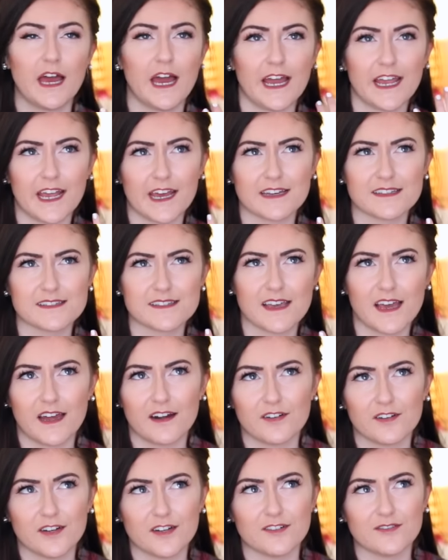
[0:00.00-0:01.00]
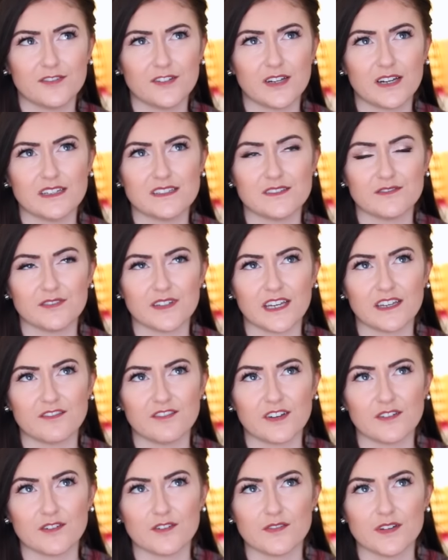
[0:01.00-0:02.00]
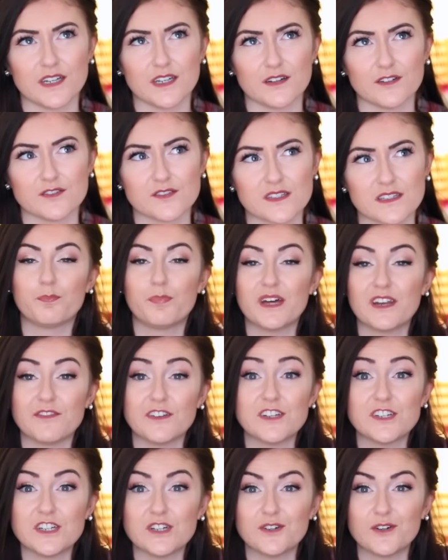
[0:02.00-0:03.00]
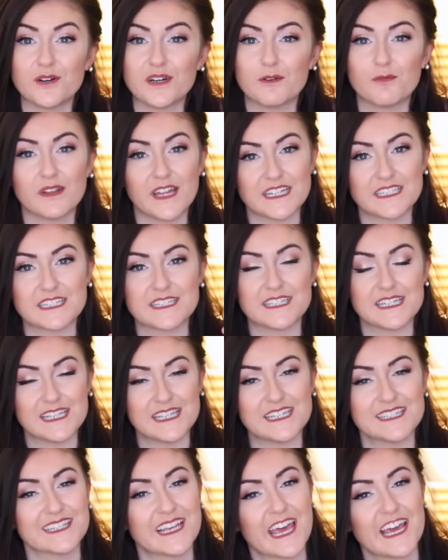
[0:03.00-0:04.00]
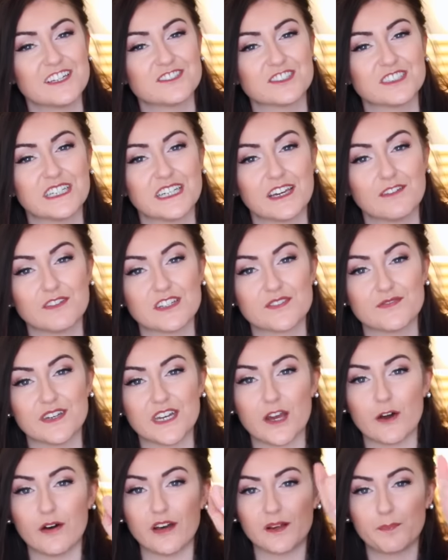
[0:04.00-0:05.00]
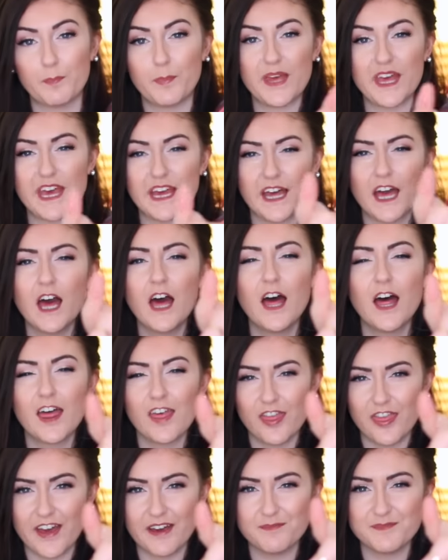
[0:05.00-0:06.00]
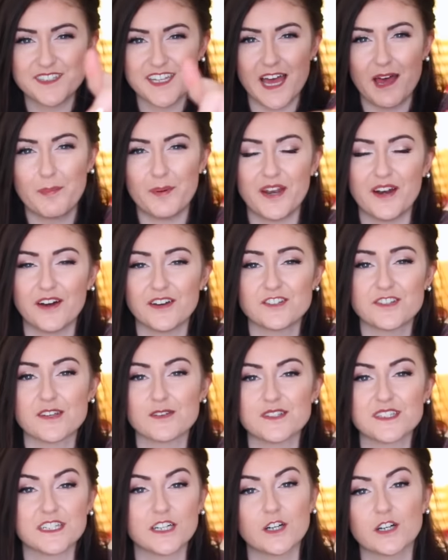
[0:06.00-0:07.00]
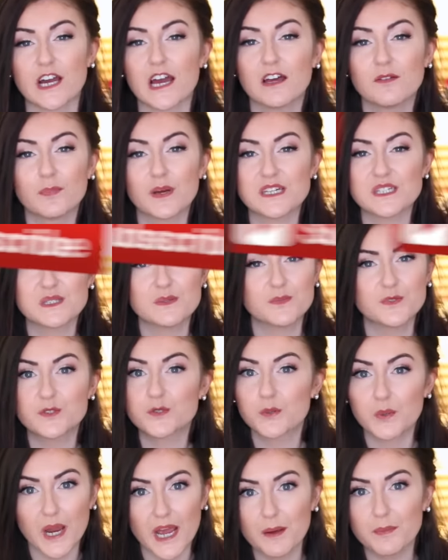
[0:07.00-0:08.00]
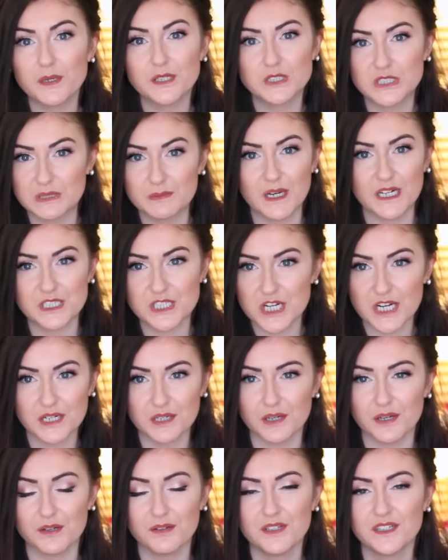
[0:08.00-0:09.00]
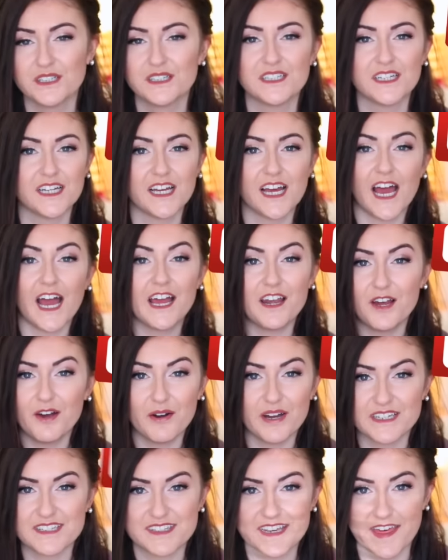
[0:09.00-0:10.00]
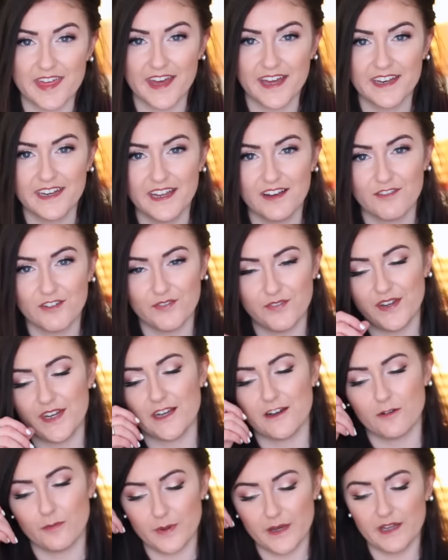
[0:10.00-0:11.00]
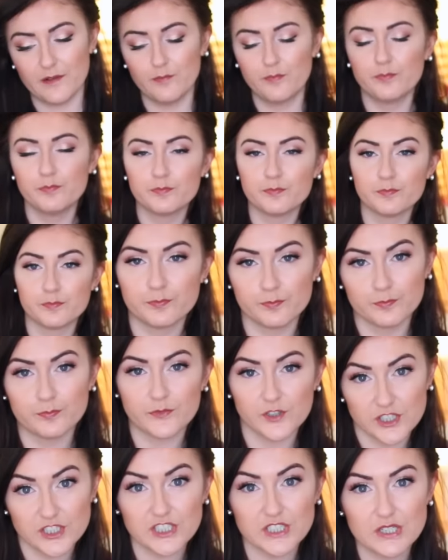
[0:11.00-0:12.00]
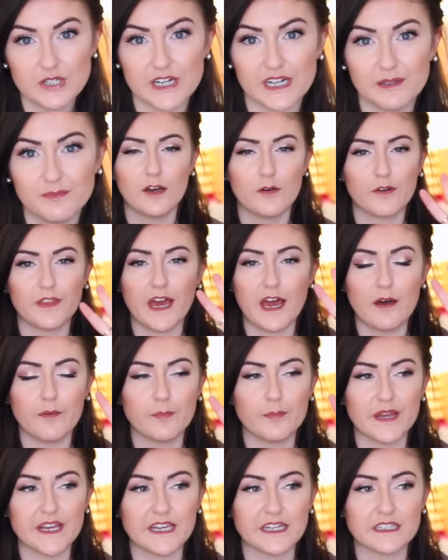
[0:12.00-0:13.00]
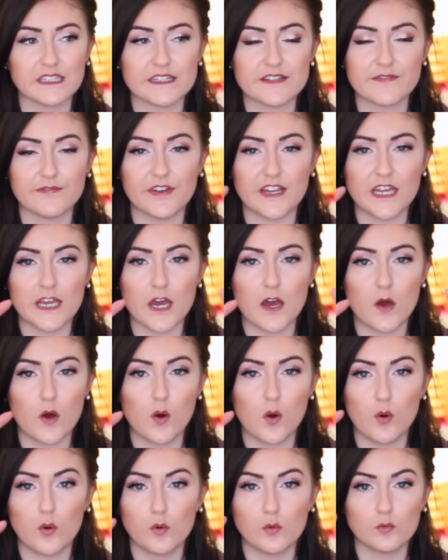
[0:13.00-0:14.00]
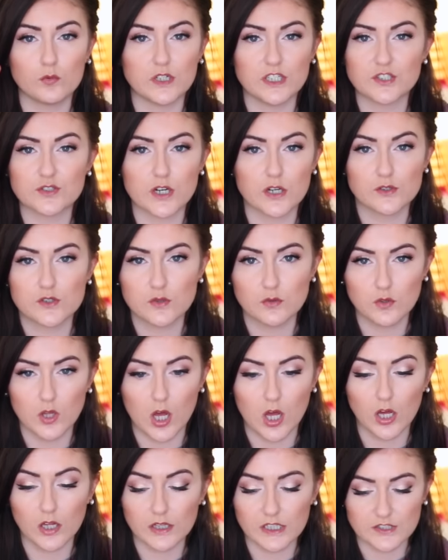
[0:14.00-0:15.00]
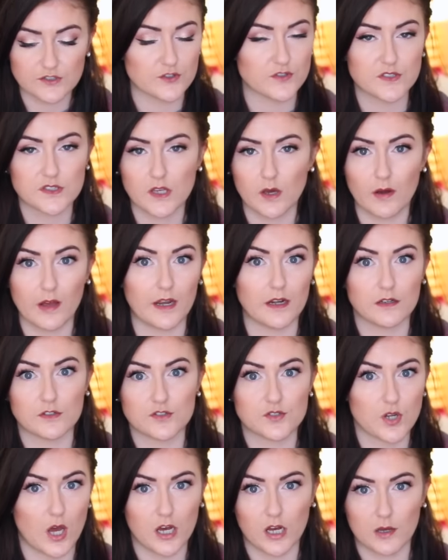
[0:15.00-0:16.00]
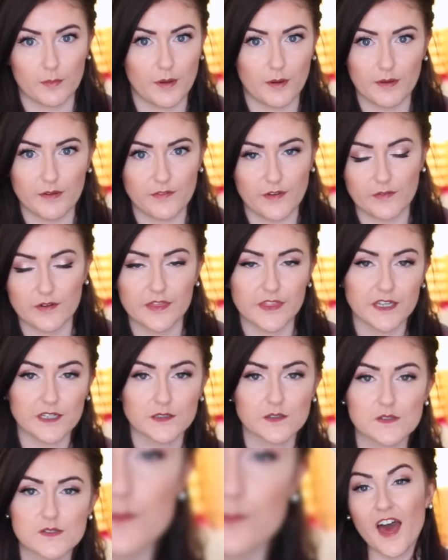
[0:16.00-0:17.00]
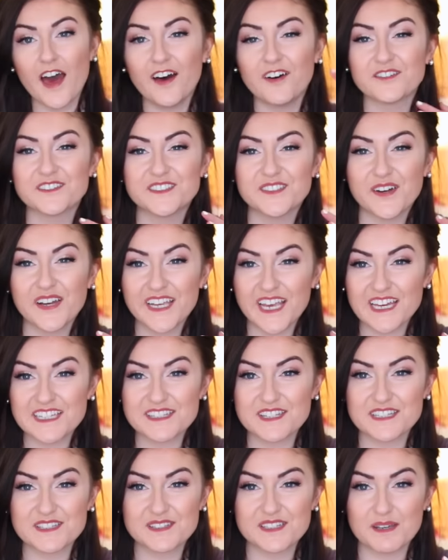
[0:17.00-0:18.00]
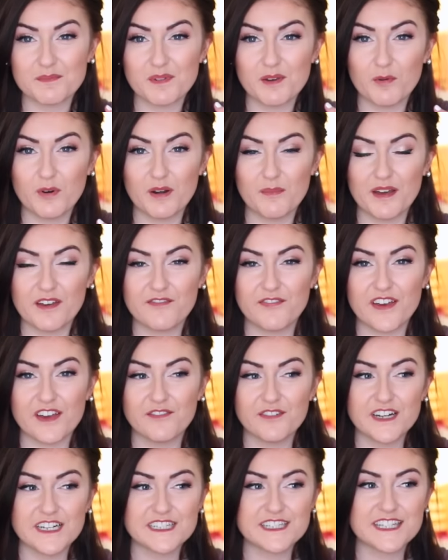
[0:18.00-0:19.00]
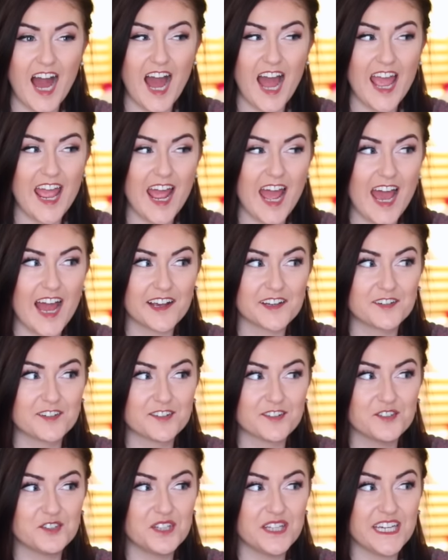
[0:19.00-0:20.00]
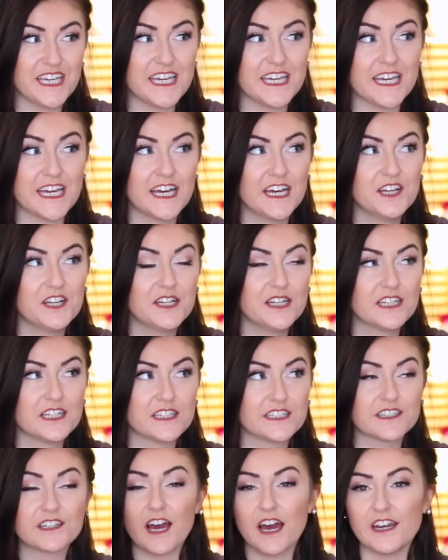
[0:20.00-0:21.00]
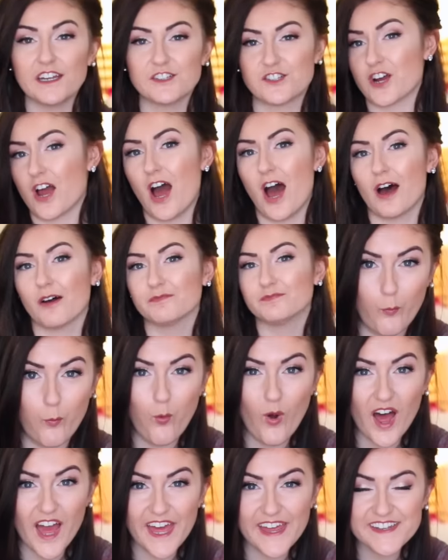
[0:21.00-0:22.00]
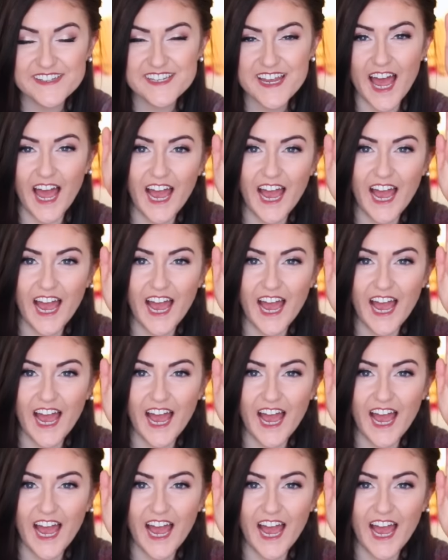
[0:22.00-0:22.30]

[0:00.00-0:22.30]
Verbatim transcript: I guess. I don't know if you guys even like favorite videos. But if you do like to see these occasionally, give this video a big thumbs up and also stick around by subscribing to my channel. I know I say that in every video, but you should do it. Without making this video intro too long, let's just go ahead and talk about my favorite things. Oh, so I guess this can be one of my favorites. I actually got a job. What?